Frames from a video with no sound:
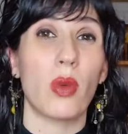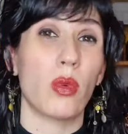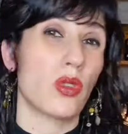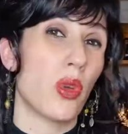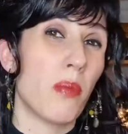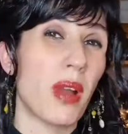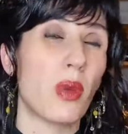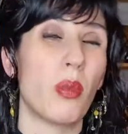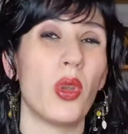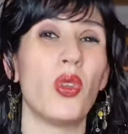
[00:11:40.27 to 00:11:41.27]
There was some
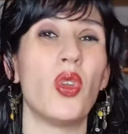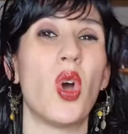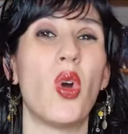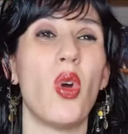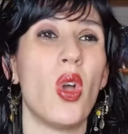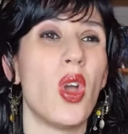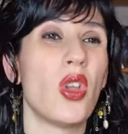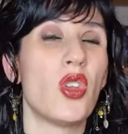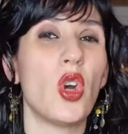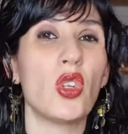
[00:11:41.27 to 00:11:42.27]
background, but
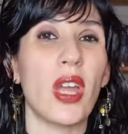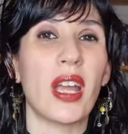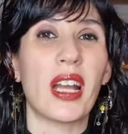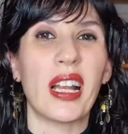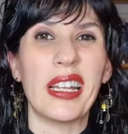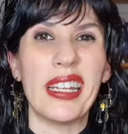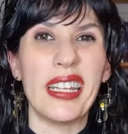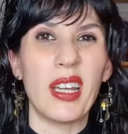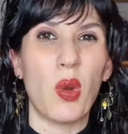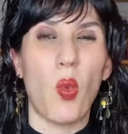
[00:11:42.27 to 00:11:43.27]
not a
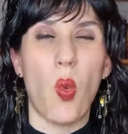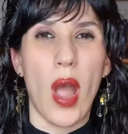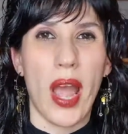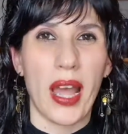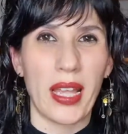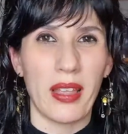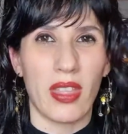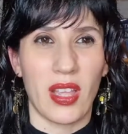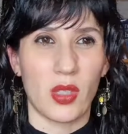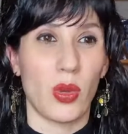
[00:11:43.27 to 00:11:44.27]
clear why
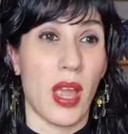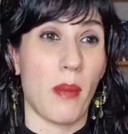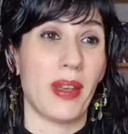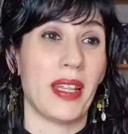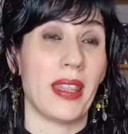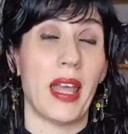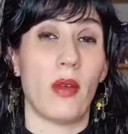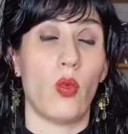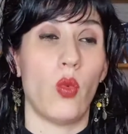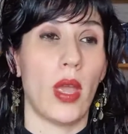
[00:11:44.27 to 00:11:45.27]
things were happening that
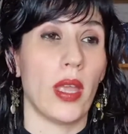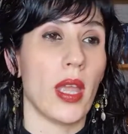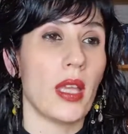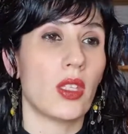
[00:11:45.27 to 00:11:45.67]
way.